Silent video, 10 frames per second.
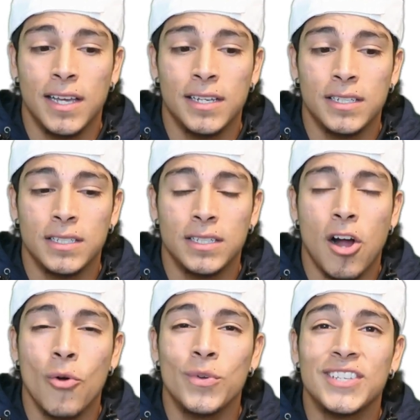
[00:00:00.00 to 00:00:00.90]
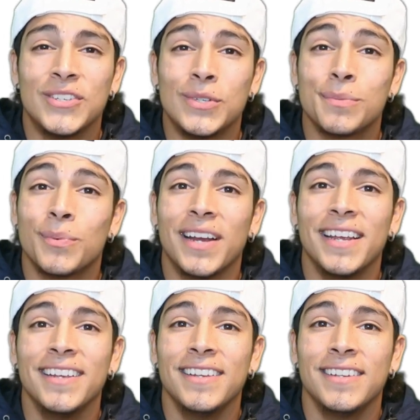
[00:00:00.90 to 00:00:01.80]
And uh, all we can do is
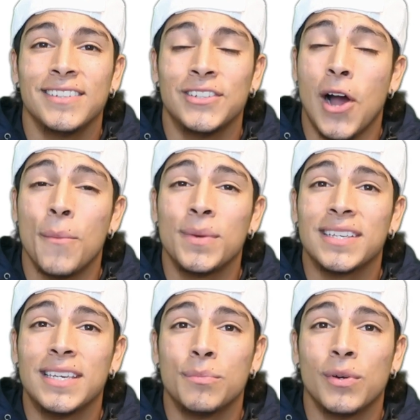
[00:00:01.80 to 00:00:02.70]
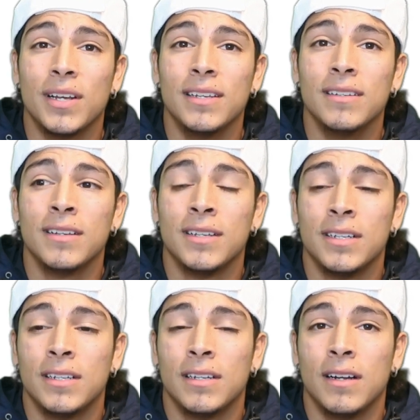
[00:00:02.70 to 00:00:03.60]
pray. You know, I'm going to keep praying.
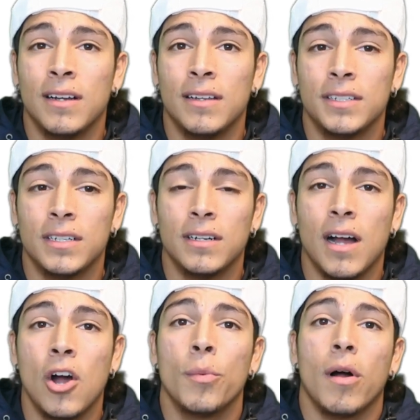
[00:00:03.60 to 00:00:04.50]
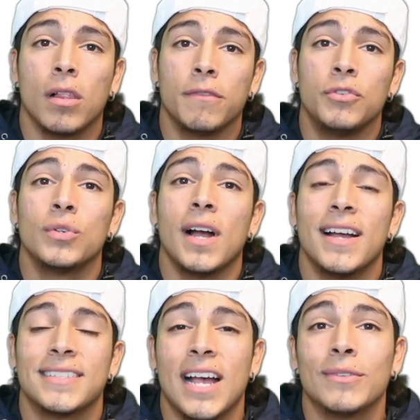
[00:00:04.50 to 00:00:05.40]
And uh, I hope all of you
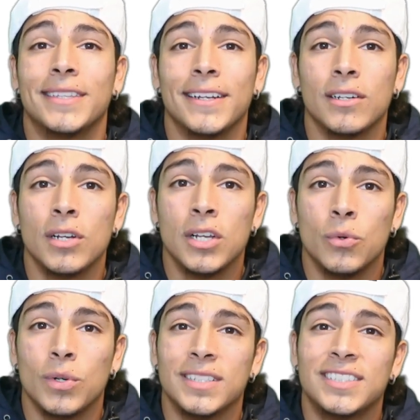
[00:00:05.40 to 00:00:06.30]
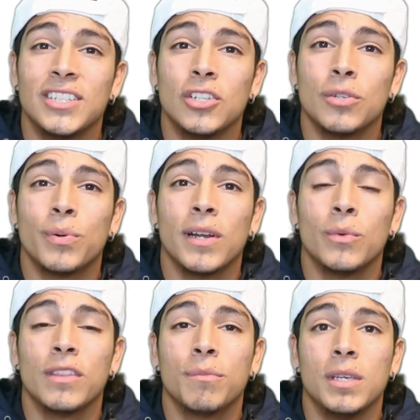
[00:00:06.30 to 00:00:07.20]
guys out there will continue to pray
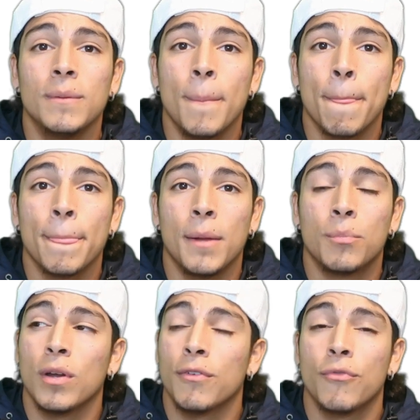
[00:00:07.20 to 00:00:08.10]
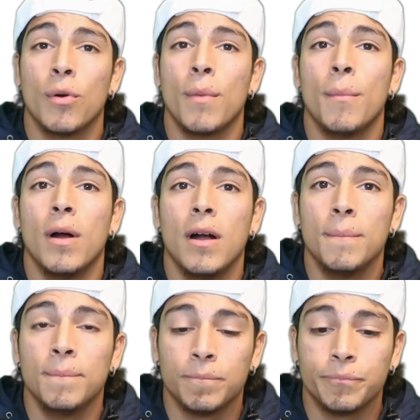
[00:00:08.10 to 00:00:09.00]
with me and pray for my
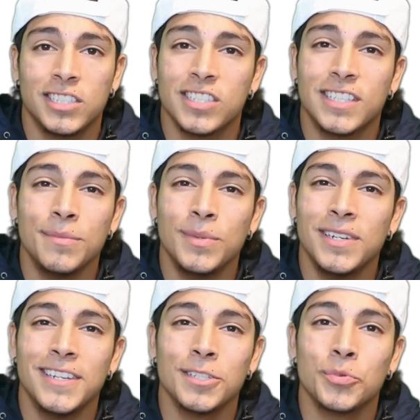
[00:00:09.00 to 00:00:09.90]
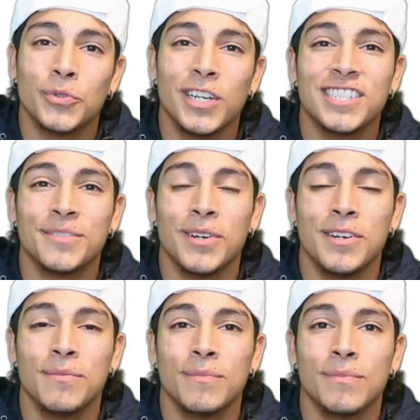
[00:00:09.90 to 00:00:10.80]
mom. And just keep being an inspiration,
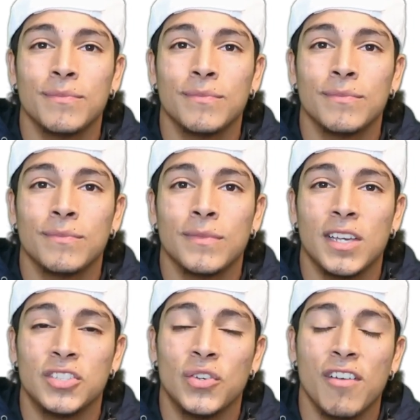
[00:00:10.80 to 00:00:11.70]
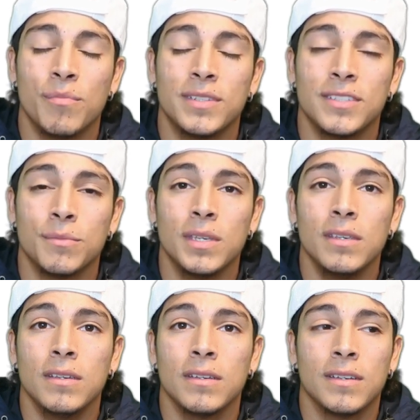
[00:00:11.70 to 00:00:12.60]
Mom, as you have been to me
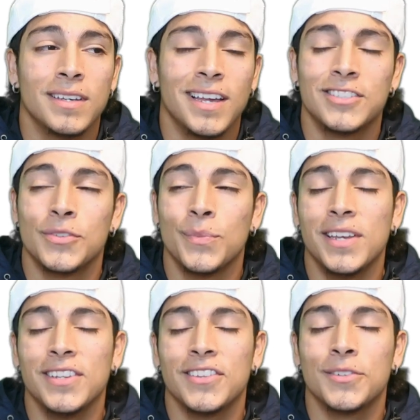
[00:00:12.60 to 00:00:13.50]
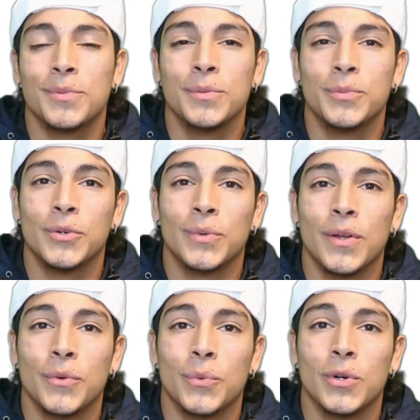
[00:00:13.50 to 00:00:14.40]
and to many other people
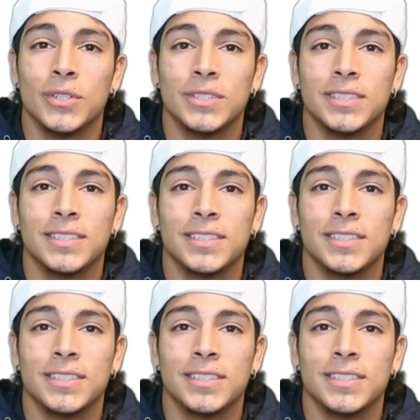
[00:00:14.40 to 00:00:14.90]
around the world.